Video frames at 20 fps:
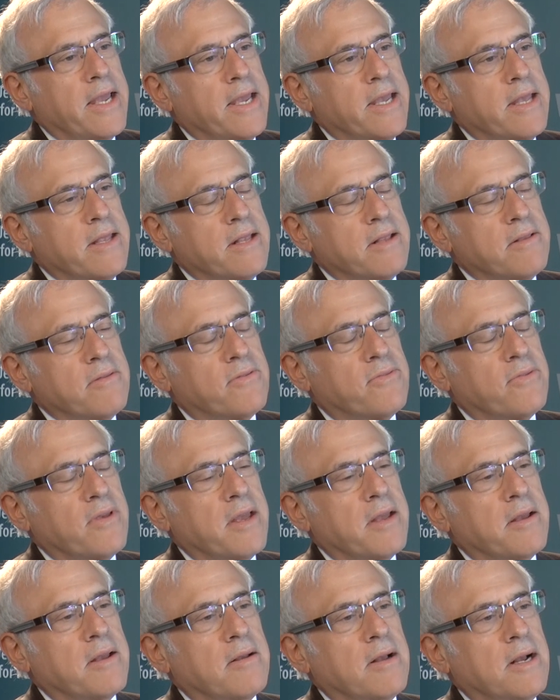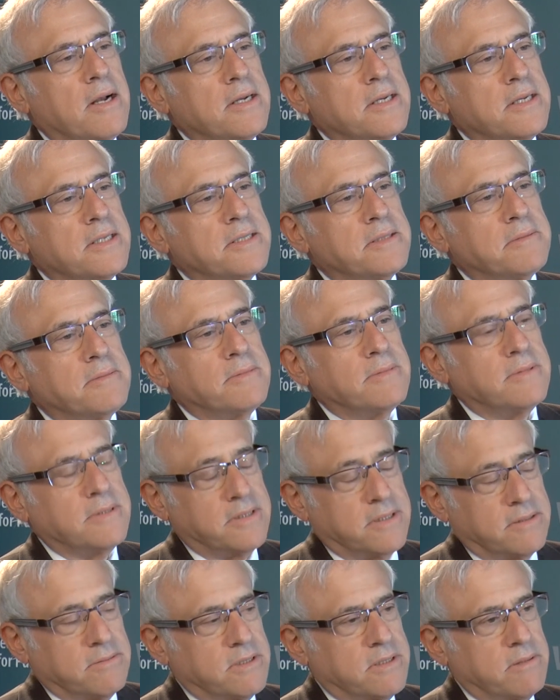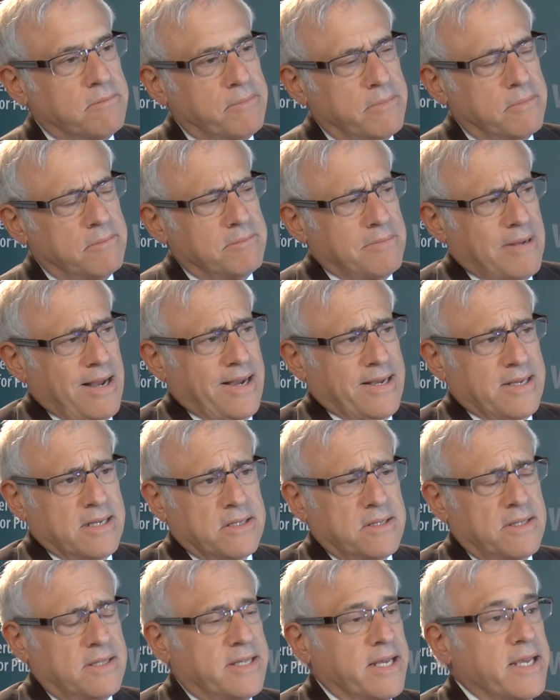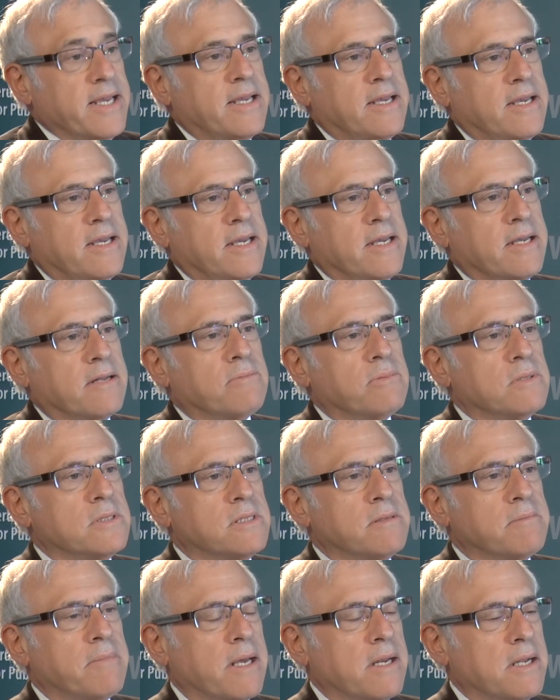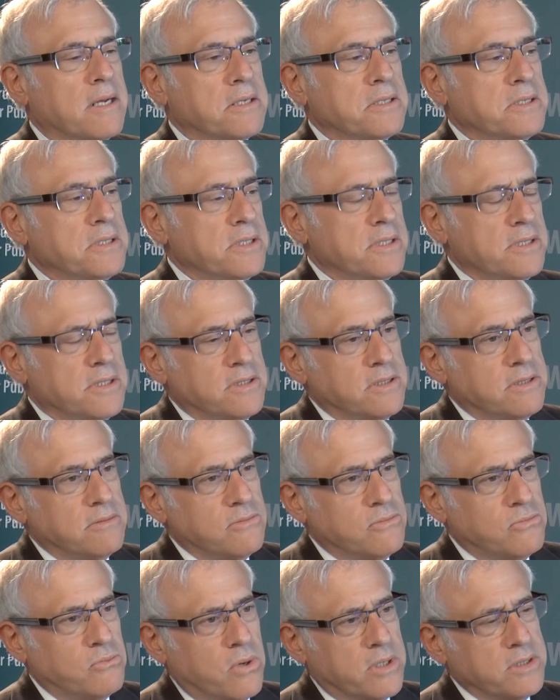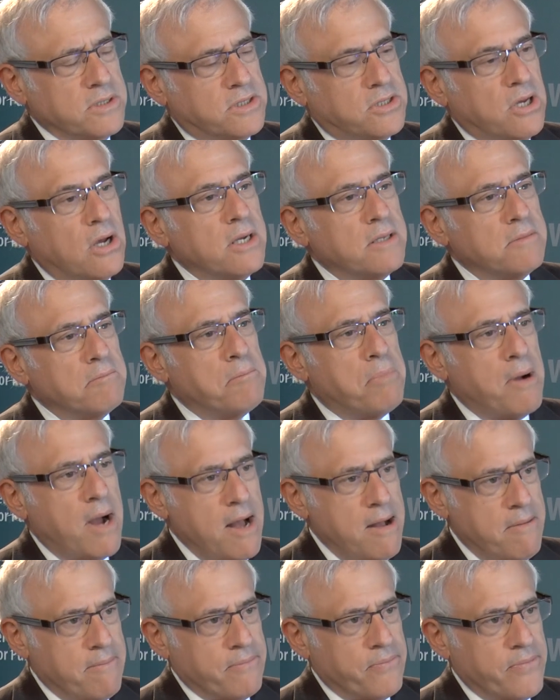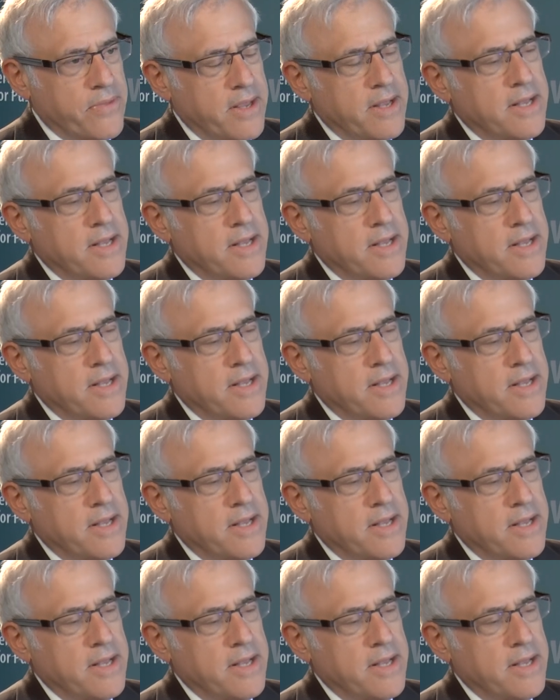and there was I think it was about a 1-ton bomb.